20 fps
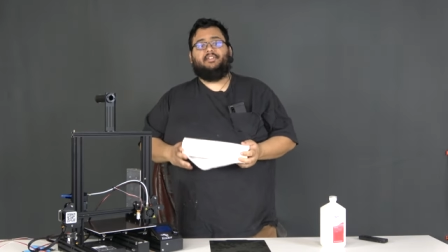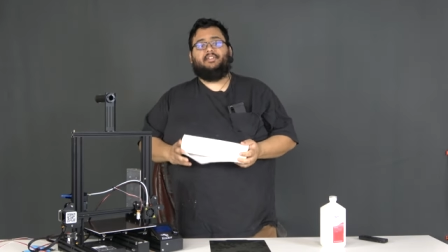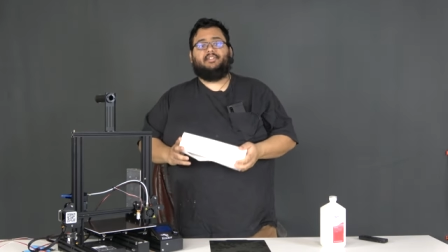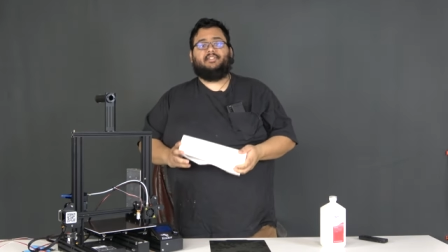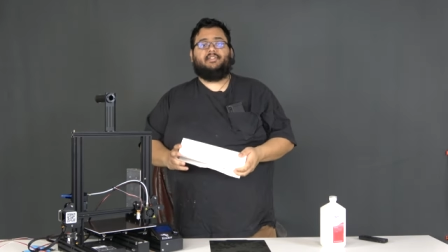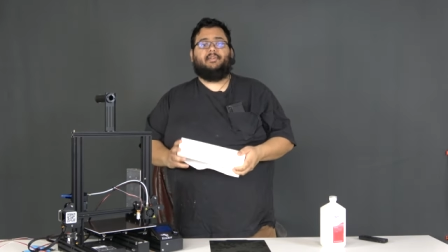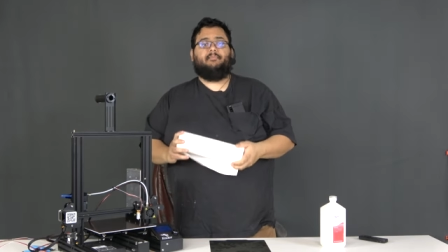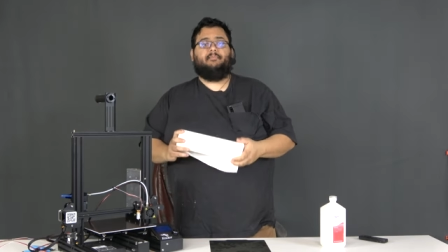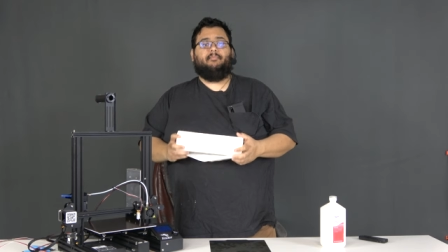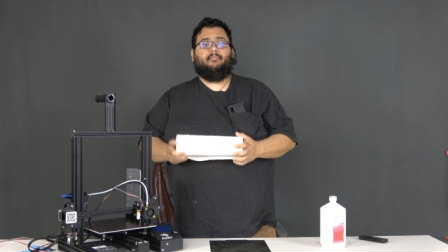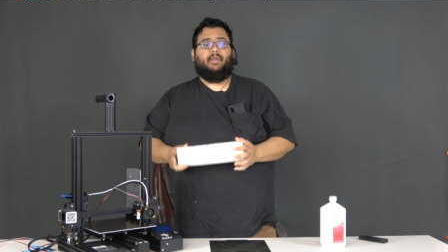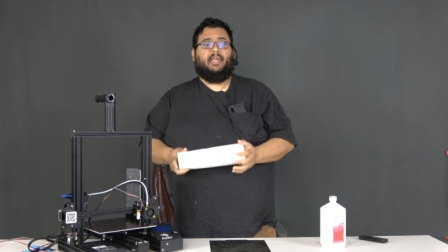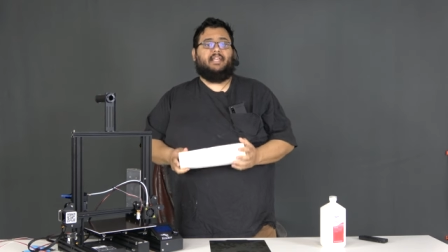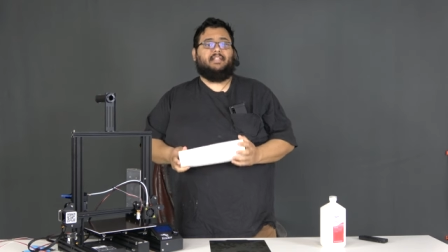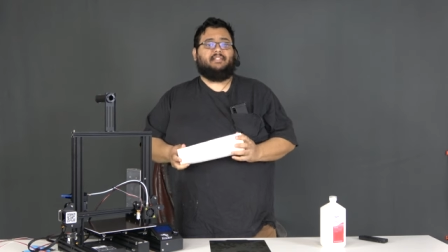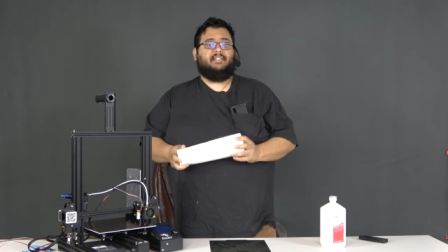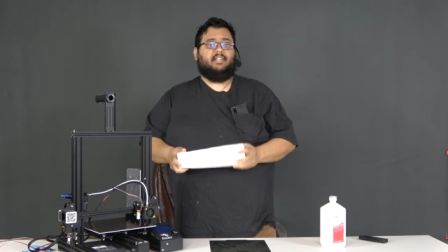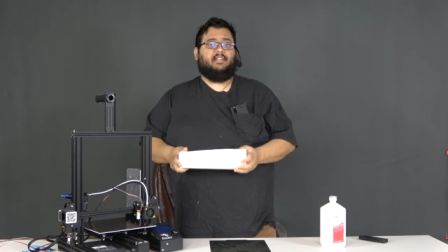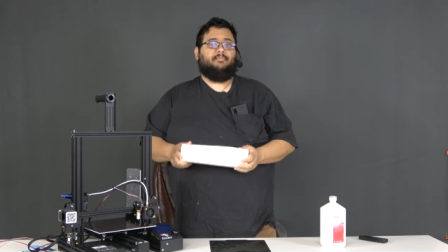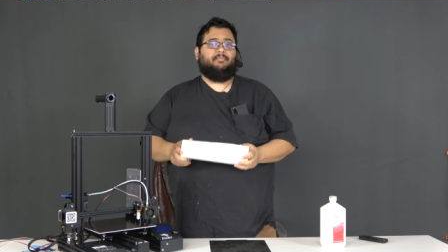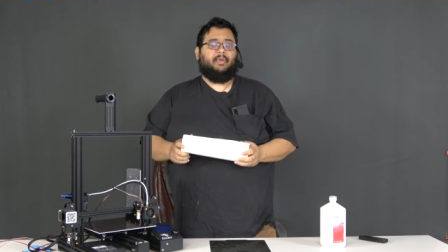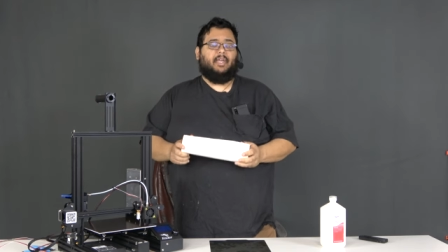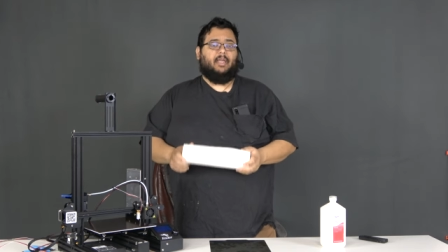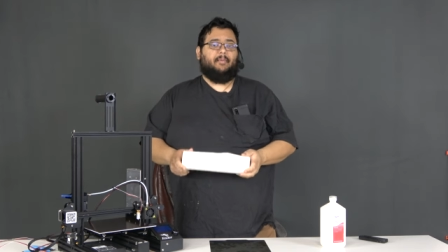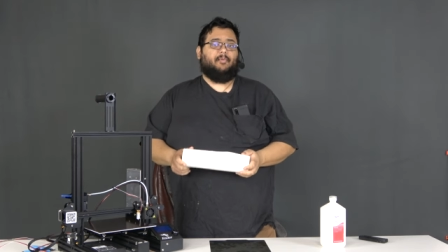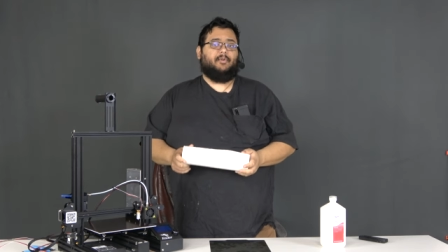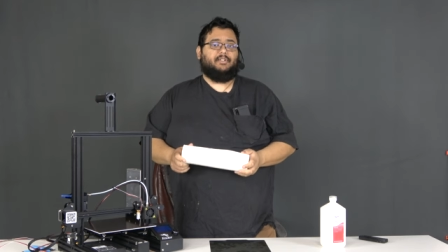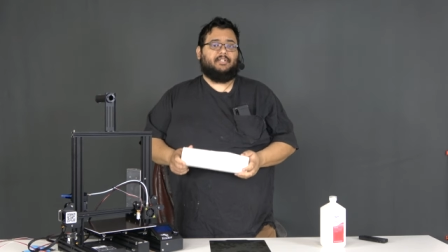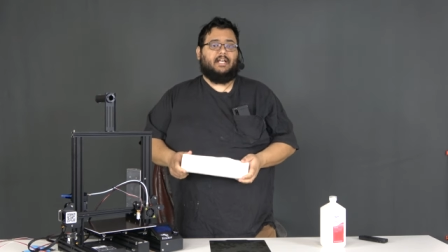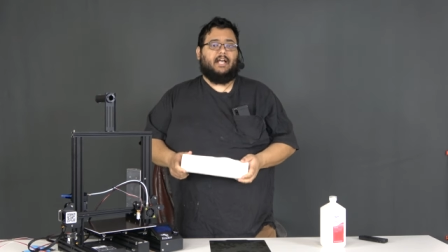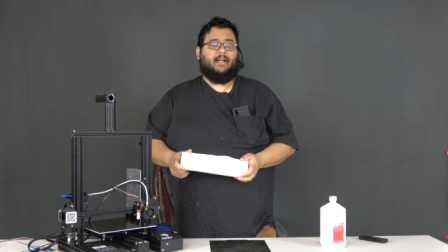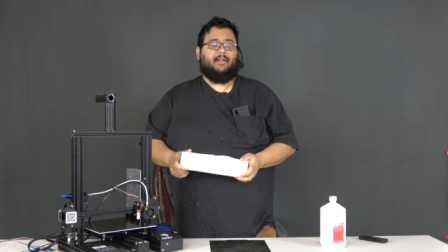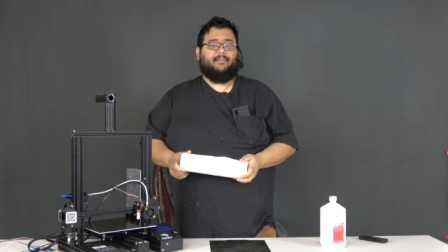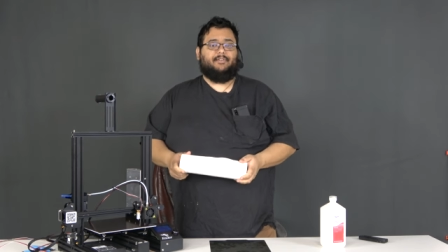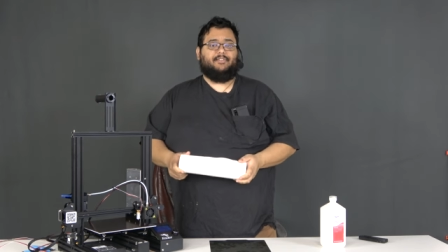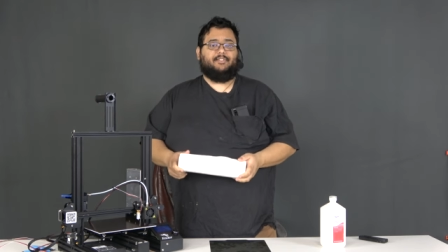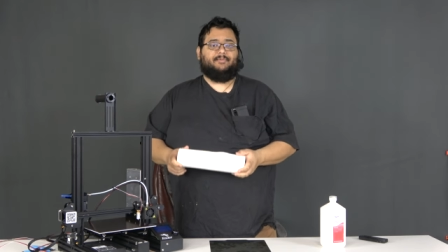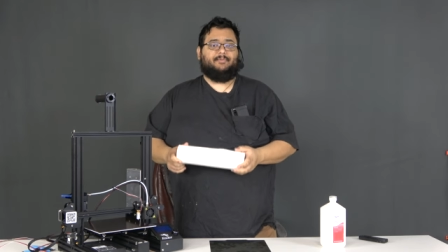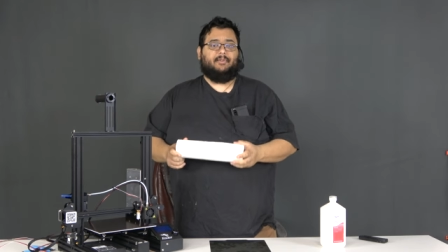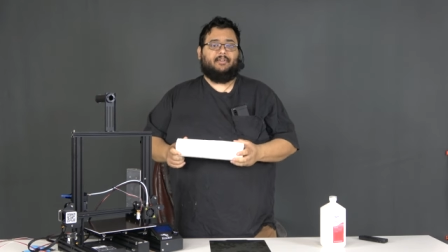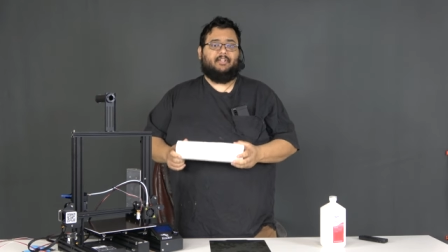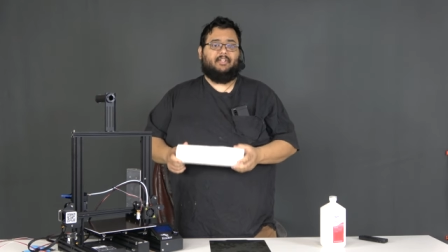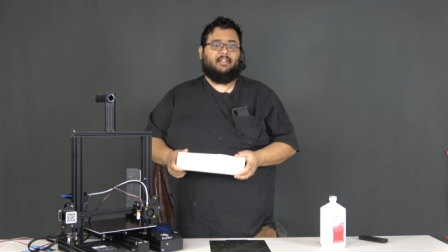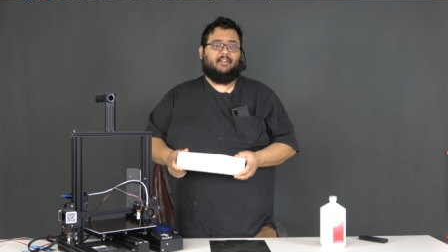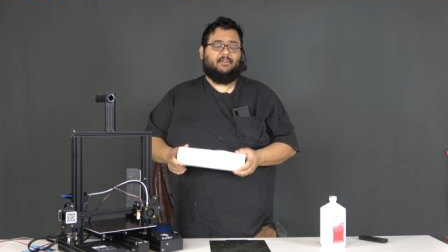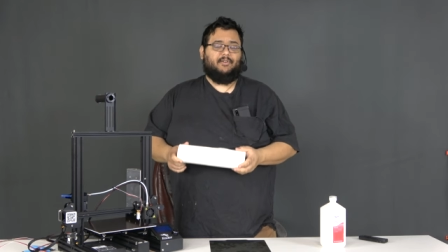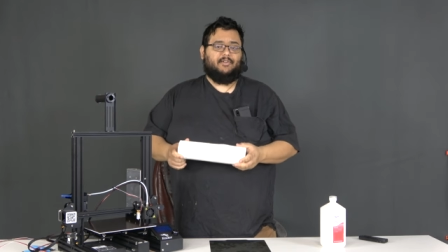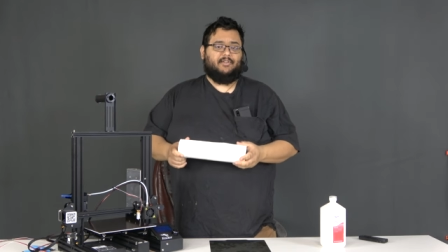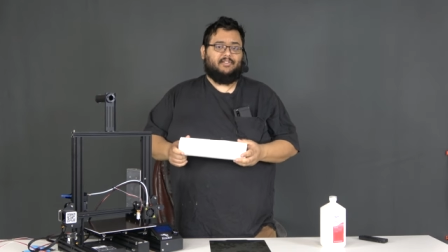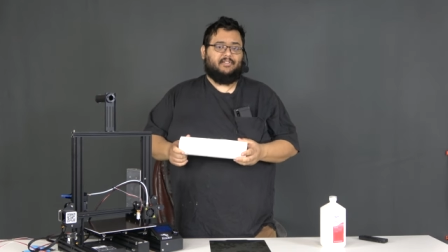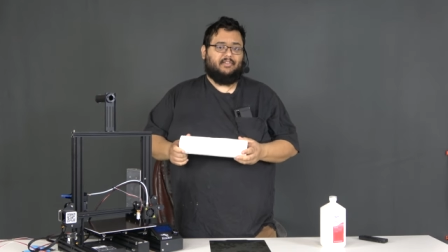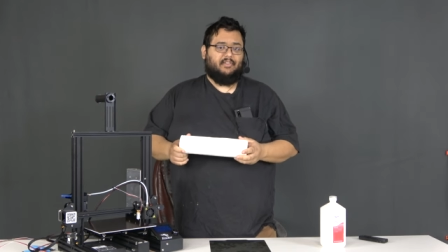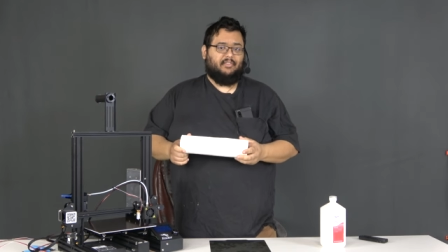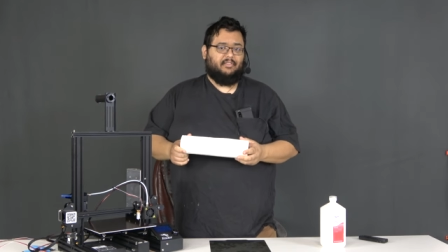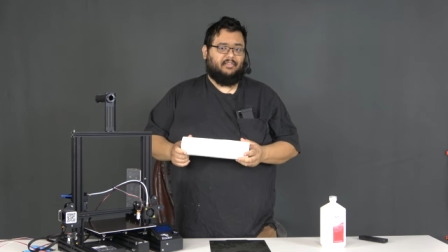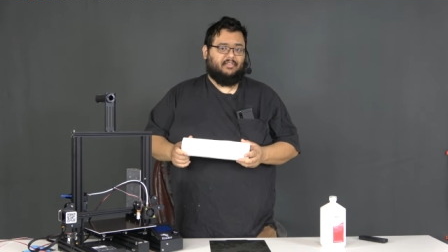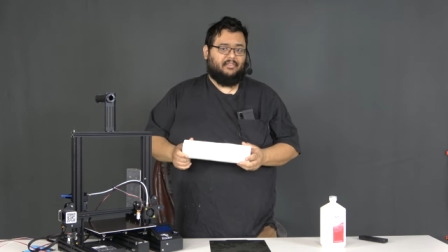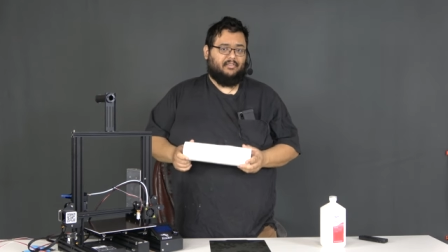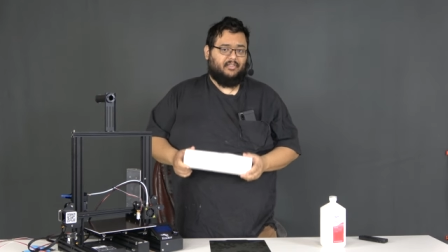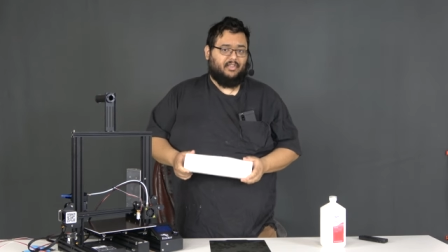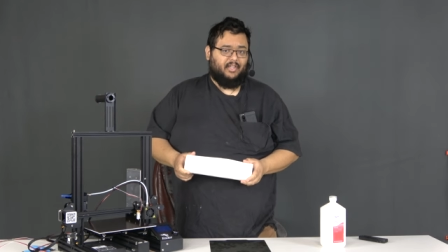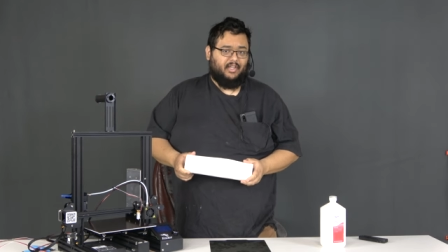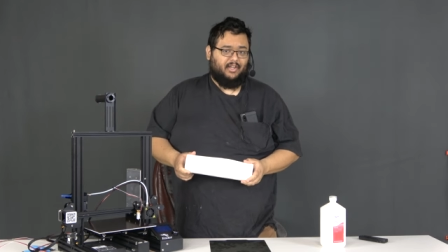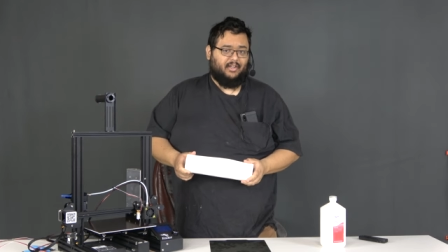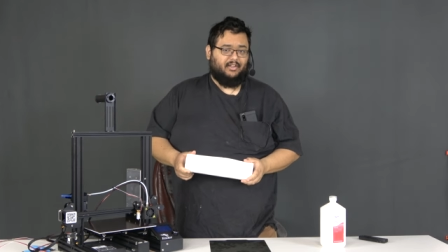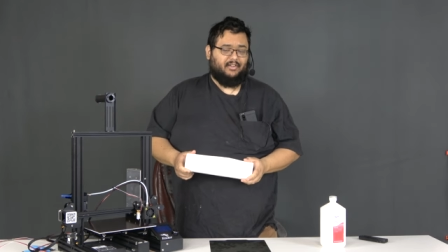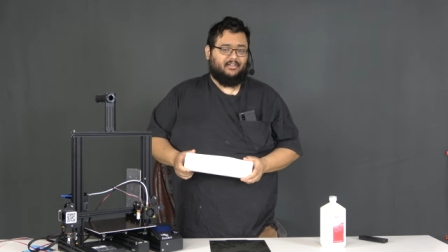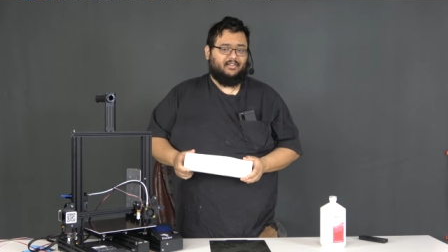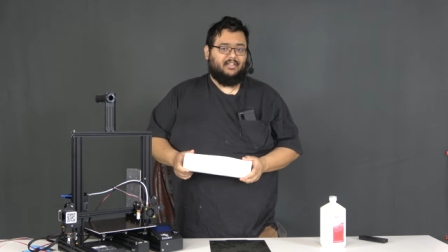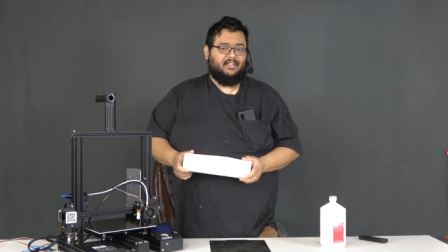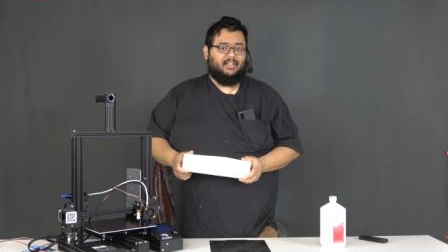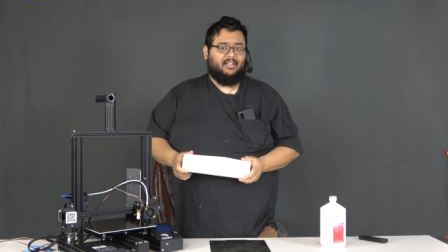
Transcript: Just some basic paper towels. But here's the thing.